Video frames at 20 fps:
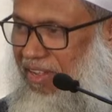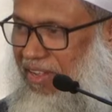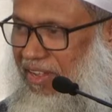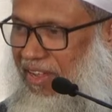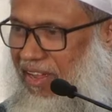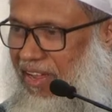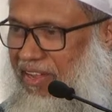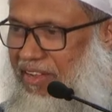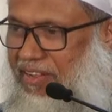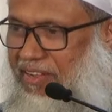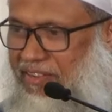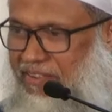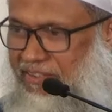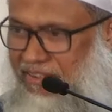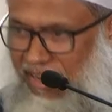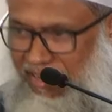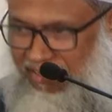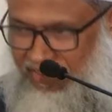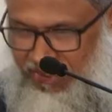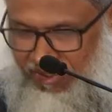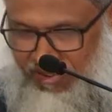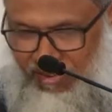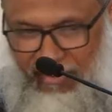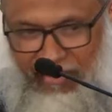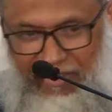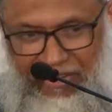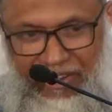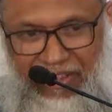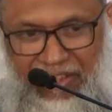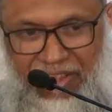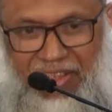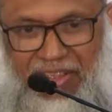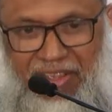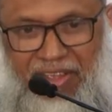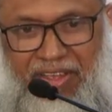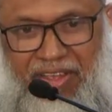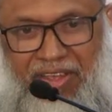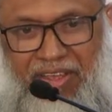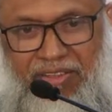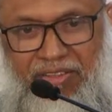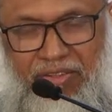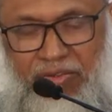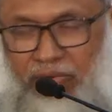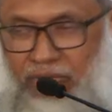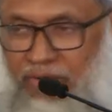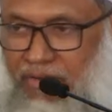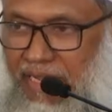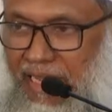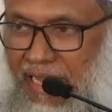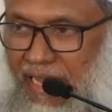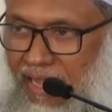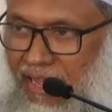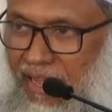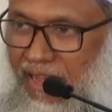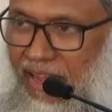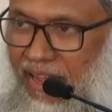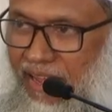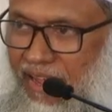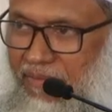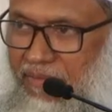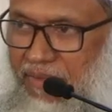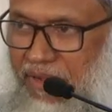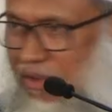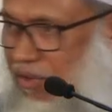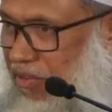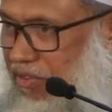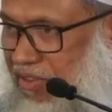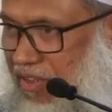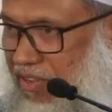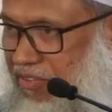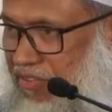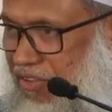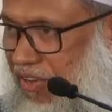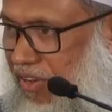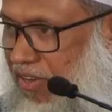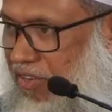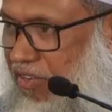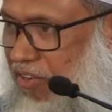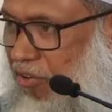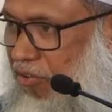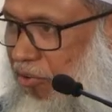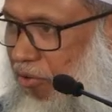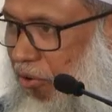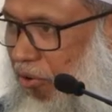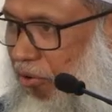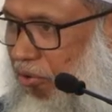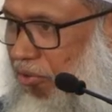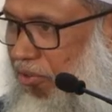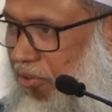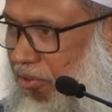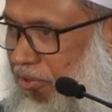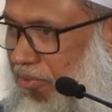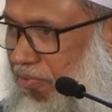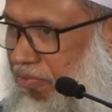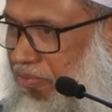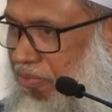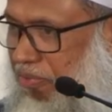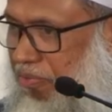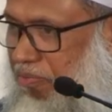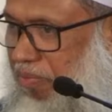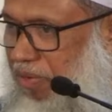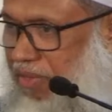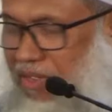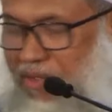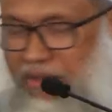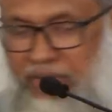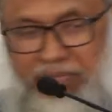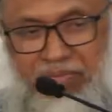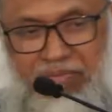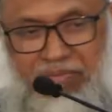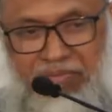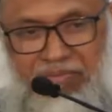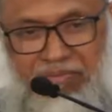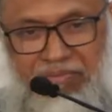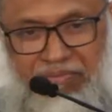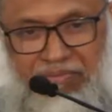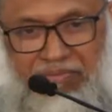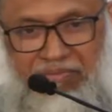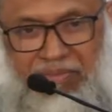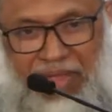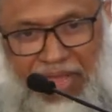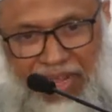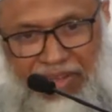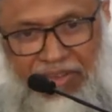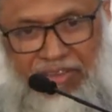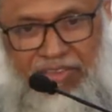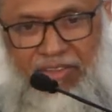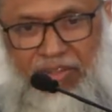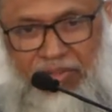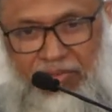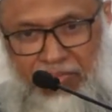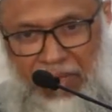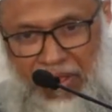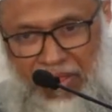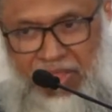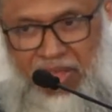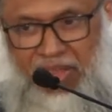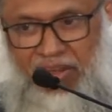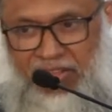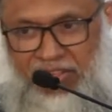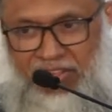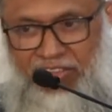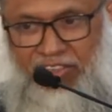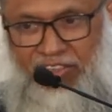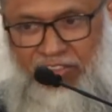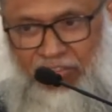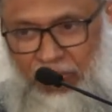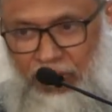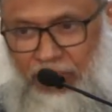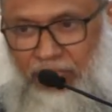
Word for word: uh, trying to call. So, uh, because the children don't know. But the parents or mother is so